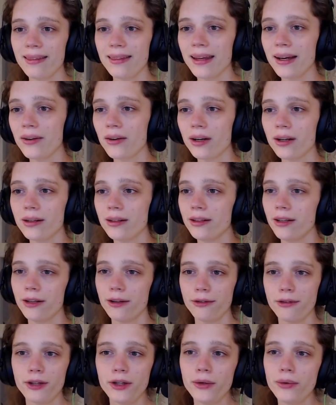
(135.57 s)
there are a
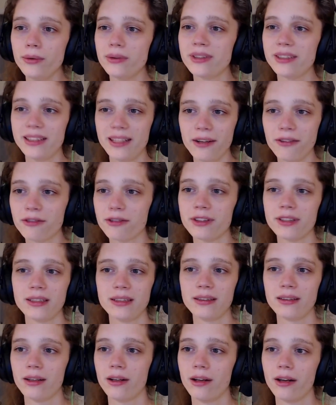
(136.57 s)
few
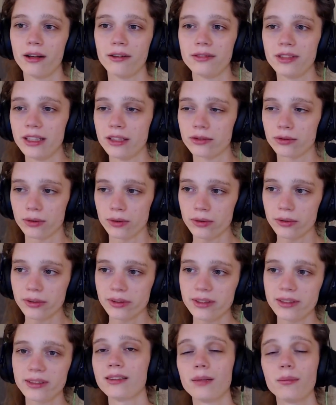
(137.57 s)
different of these rules.
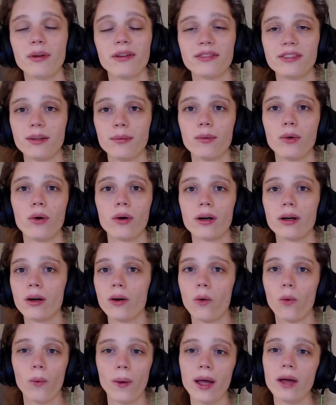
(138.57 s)
Some of the more
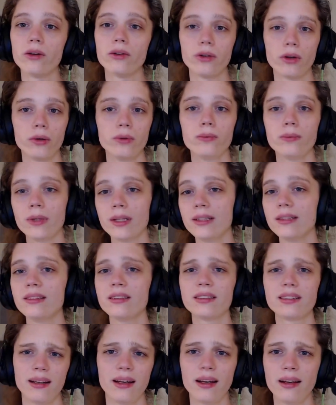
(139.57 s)
well-known
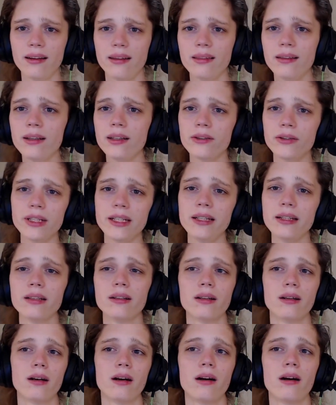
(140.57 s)
ones in theory
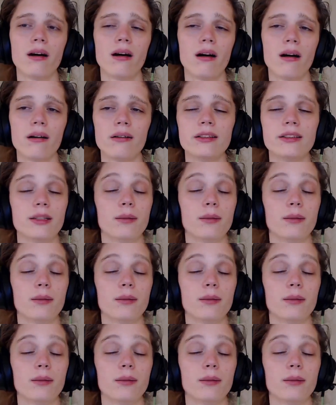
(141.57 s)
are the